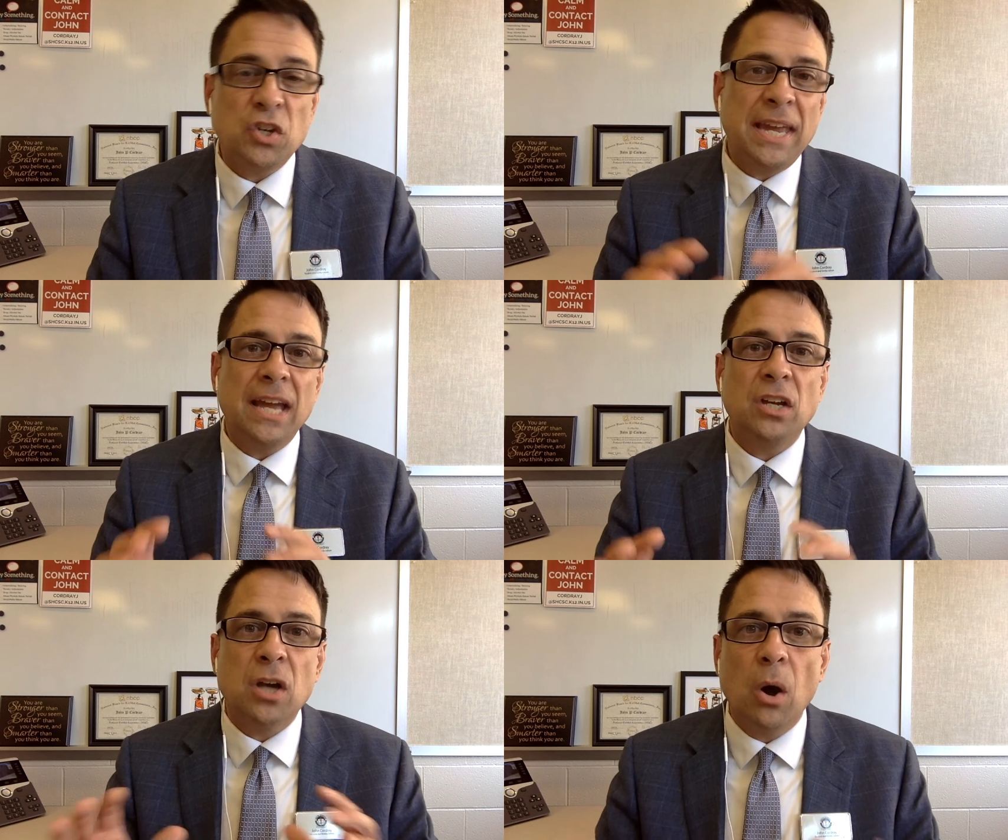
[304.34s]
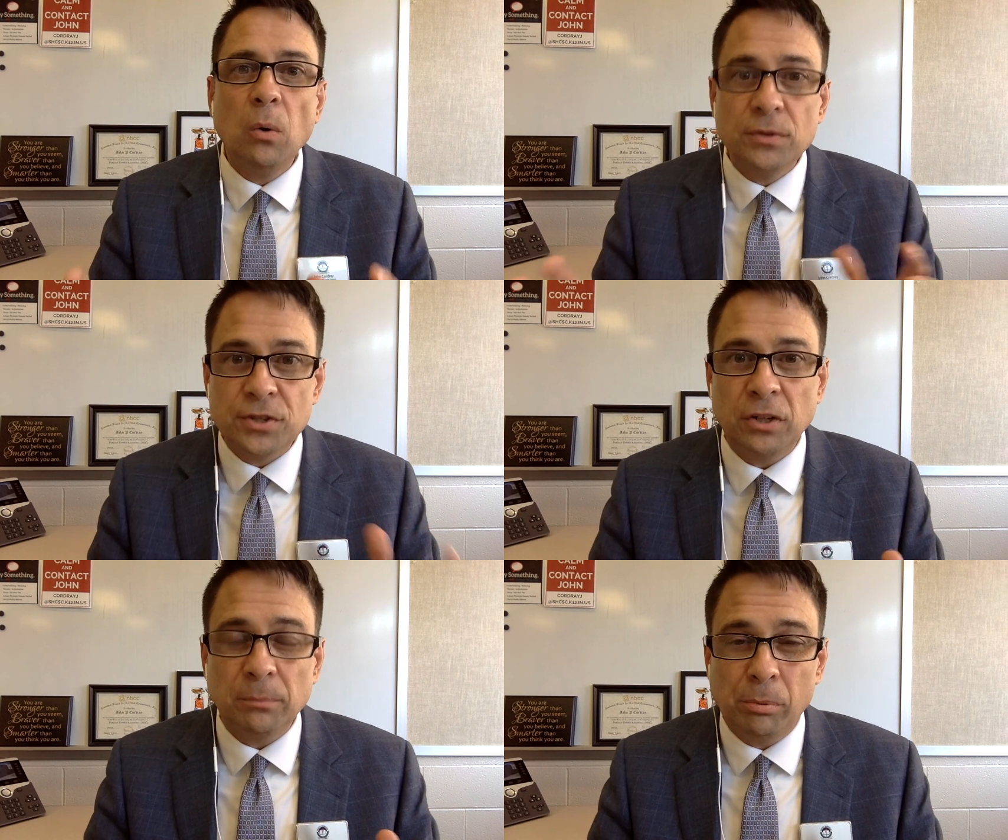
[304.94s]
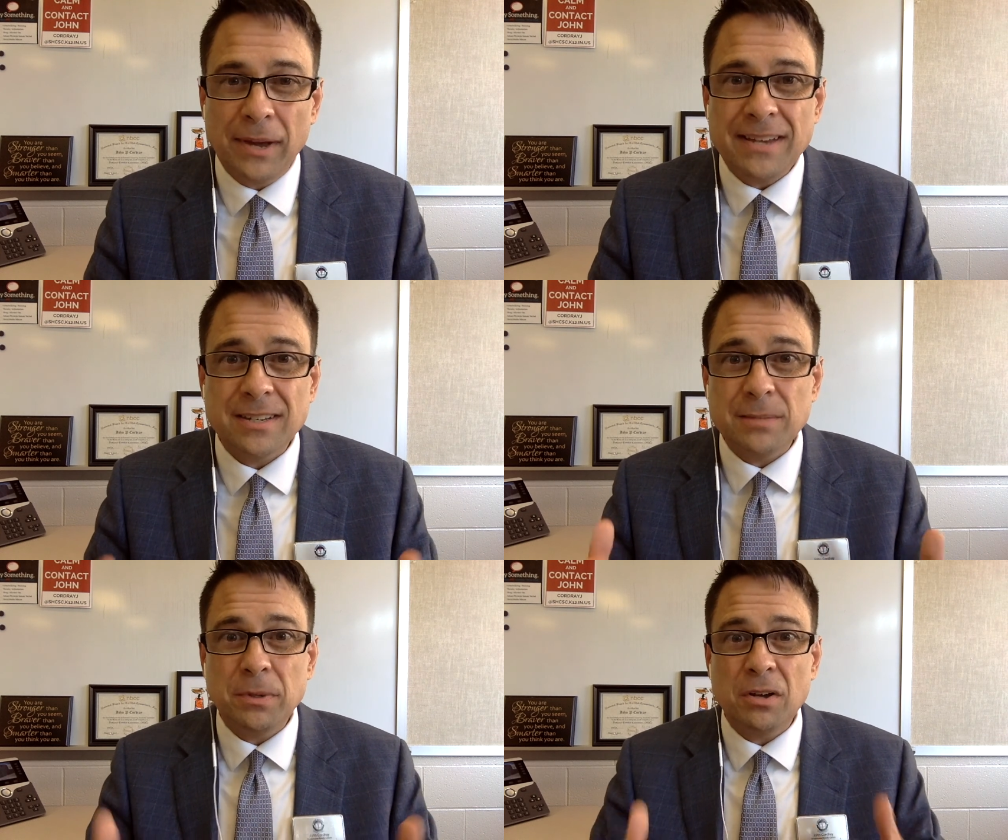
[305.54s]
can't go in certain
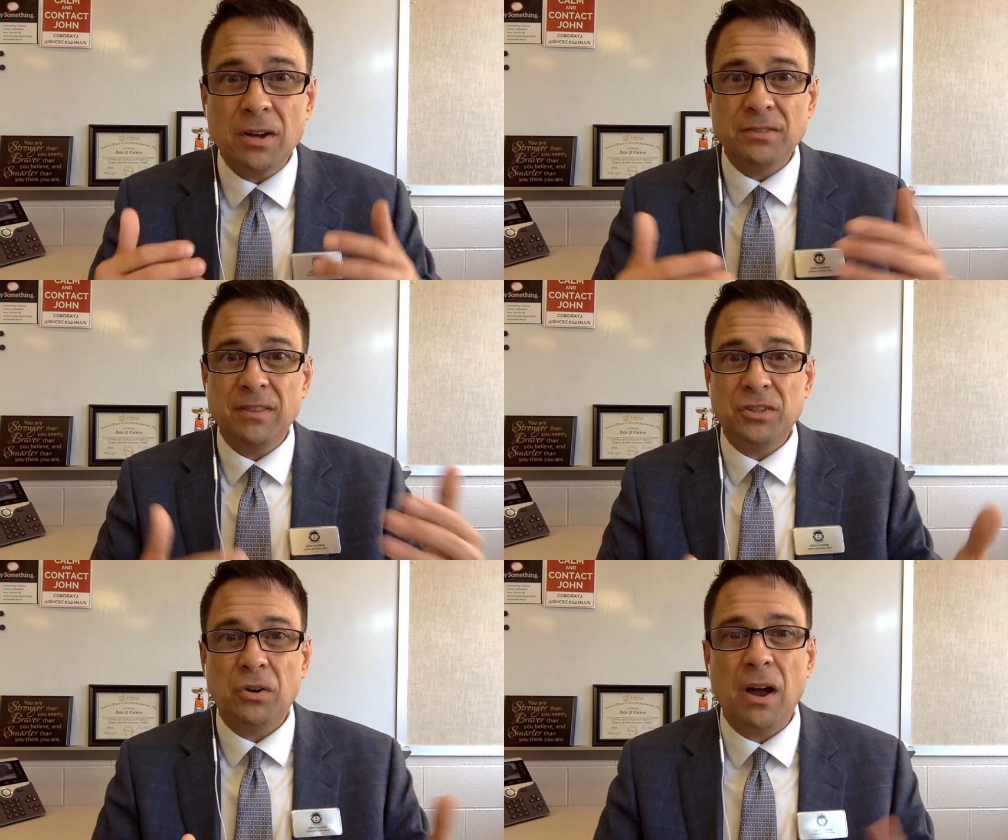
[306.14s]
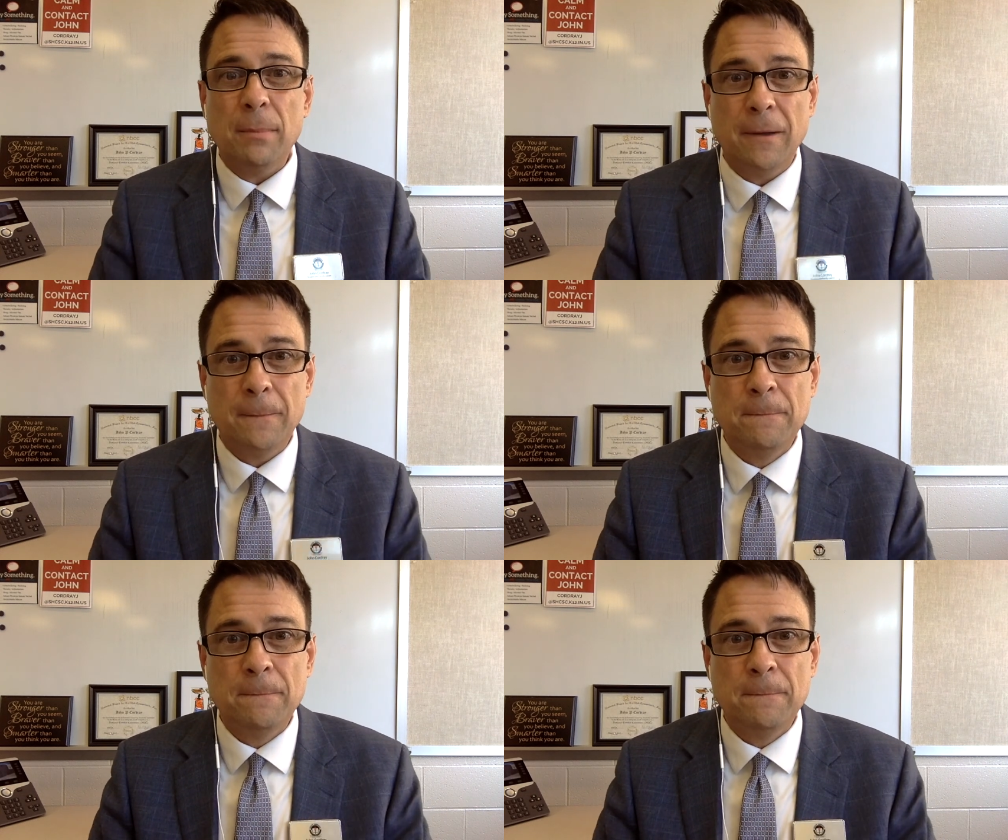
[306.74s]
places because of the trauma.